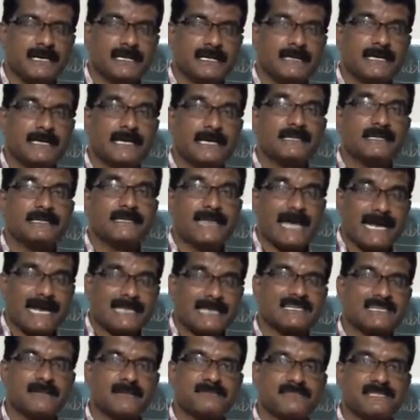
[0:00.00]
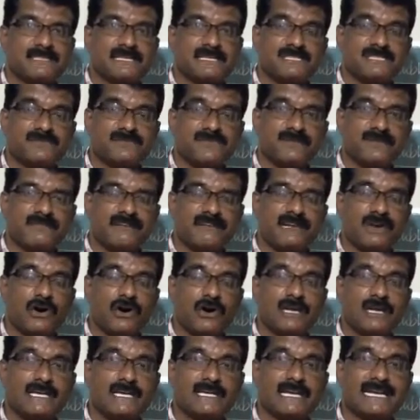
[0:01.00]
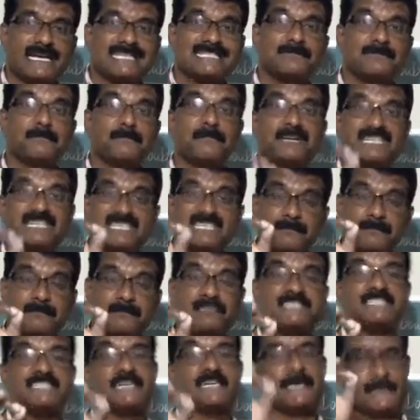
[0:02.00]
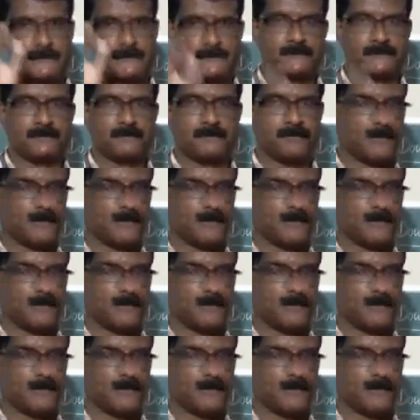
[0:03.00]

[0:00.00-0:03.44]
then that substance we will call it as precipitate.